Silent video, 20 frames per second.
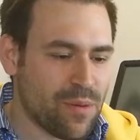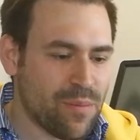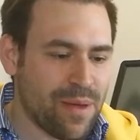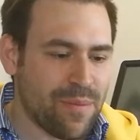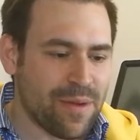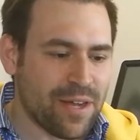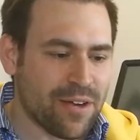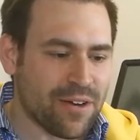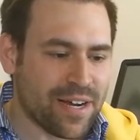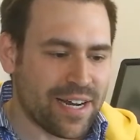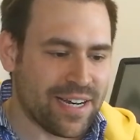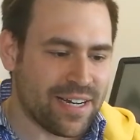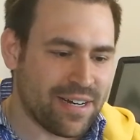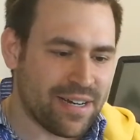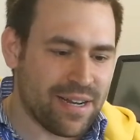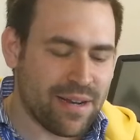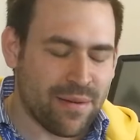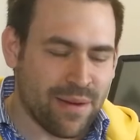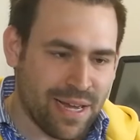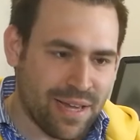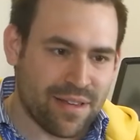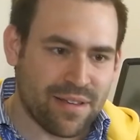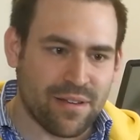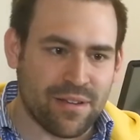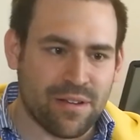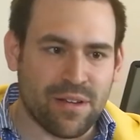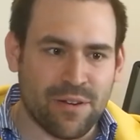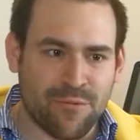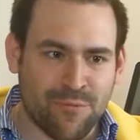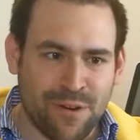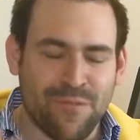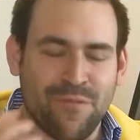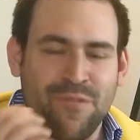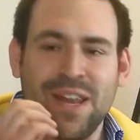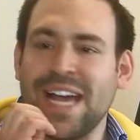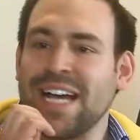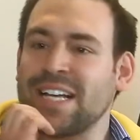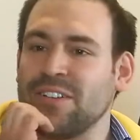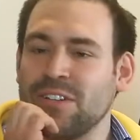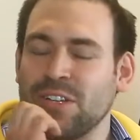So maybe you can
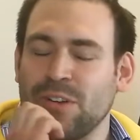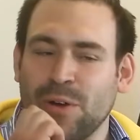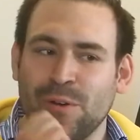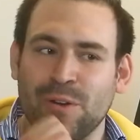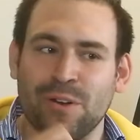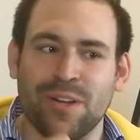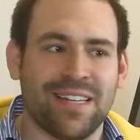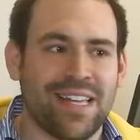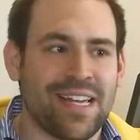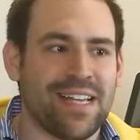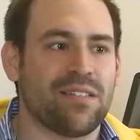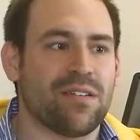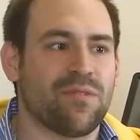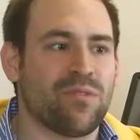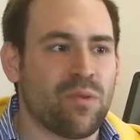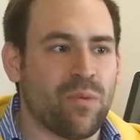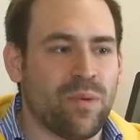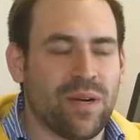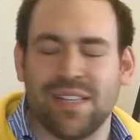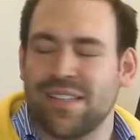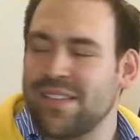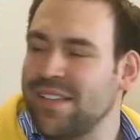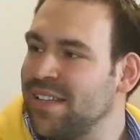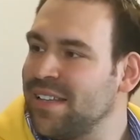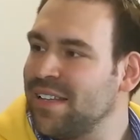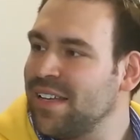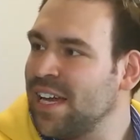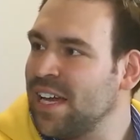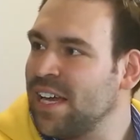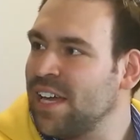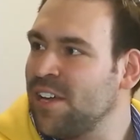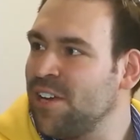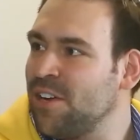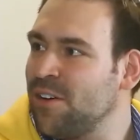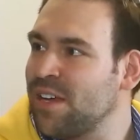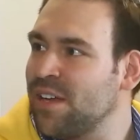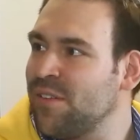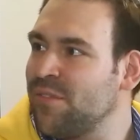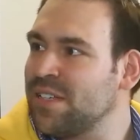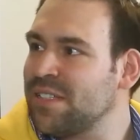reflect on the early days of Twint and
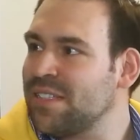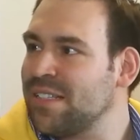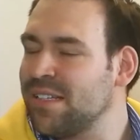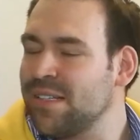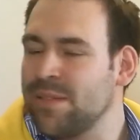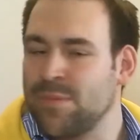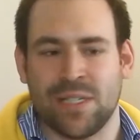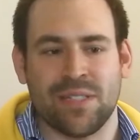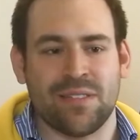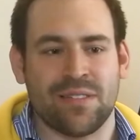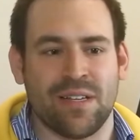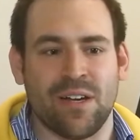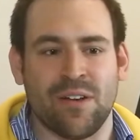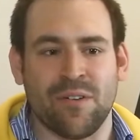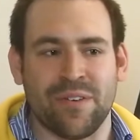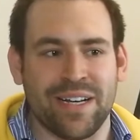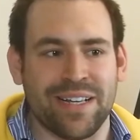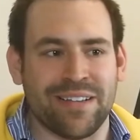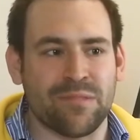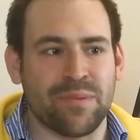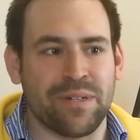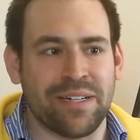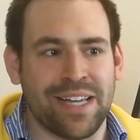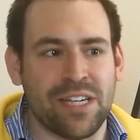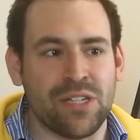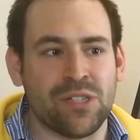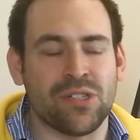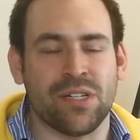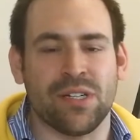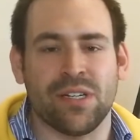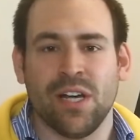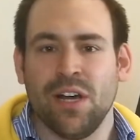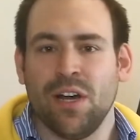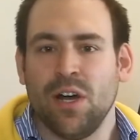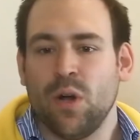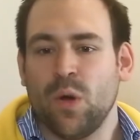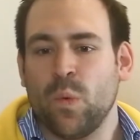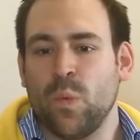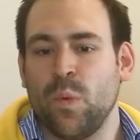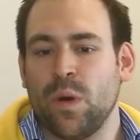give us a little bit of an explanation.
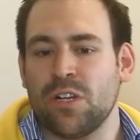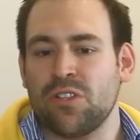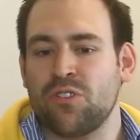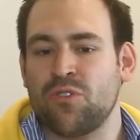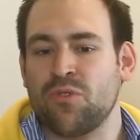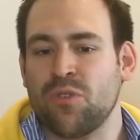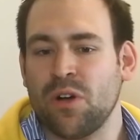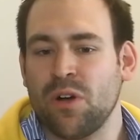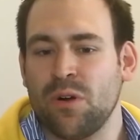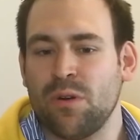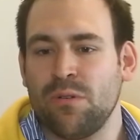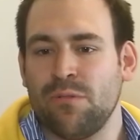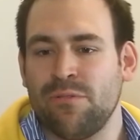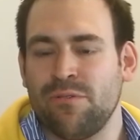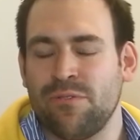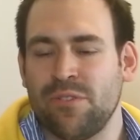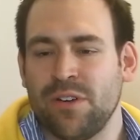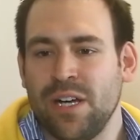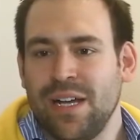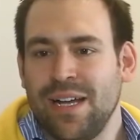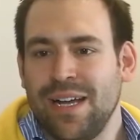What drove